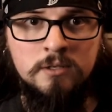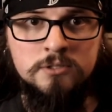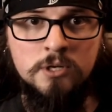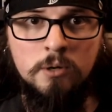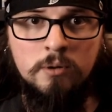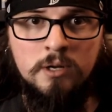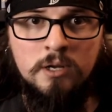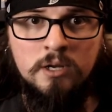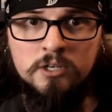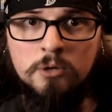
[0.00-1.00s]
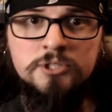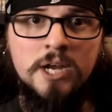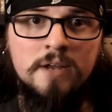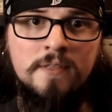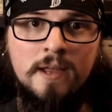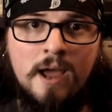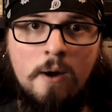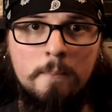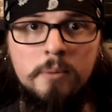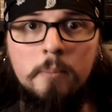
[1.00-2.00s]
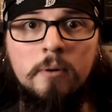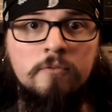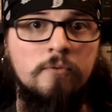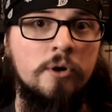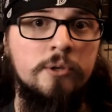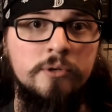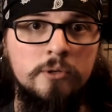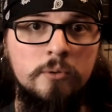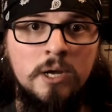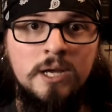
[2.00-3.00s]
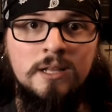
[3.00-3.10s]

So go check that out. But before you do,